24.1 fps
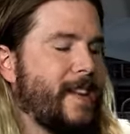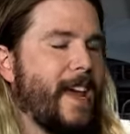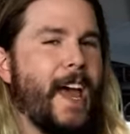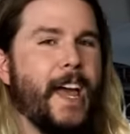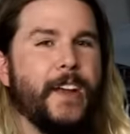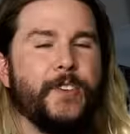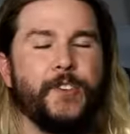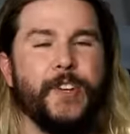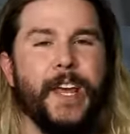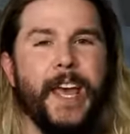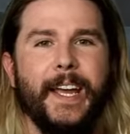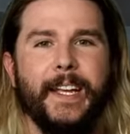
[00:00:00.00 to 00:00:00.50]

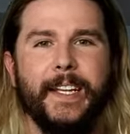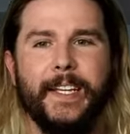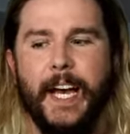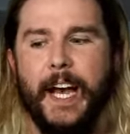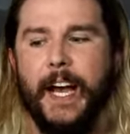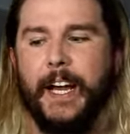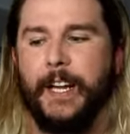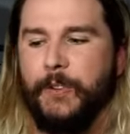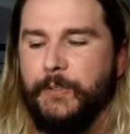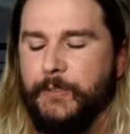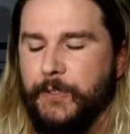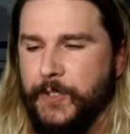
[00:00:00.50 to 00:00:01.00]
Hashtag
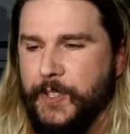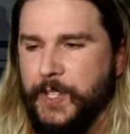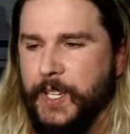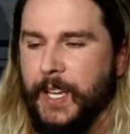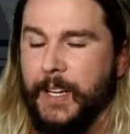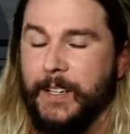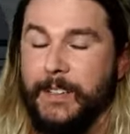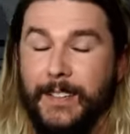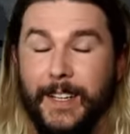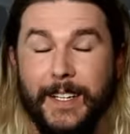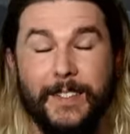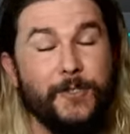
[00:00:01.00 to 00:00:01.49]
Kyle for
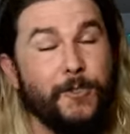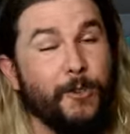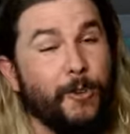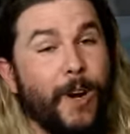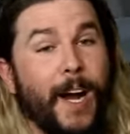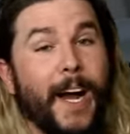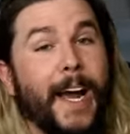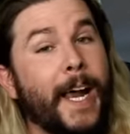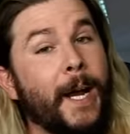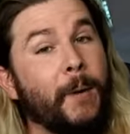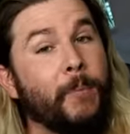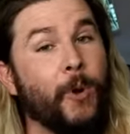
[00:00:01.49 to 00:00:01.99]
science. That's true.
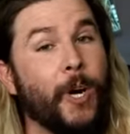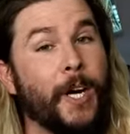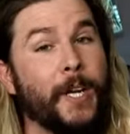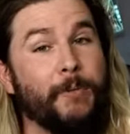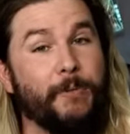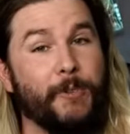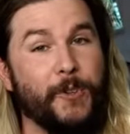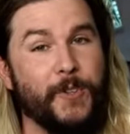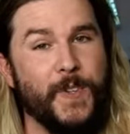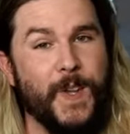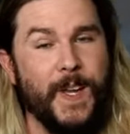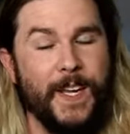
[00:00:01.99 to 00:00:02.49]
I am running
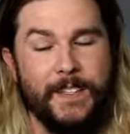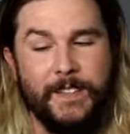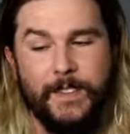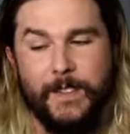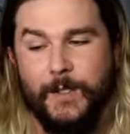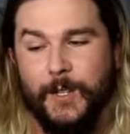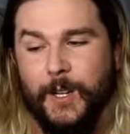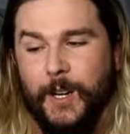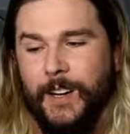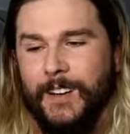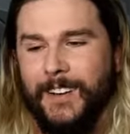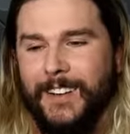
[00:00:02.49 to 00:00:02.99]
for science this
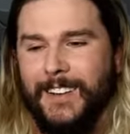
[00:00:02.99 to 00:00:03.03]
year.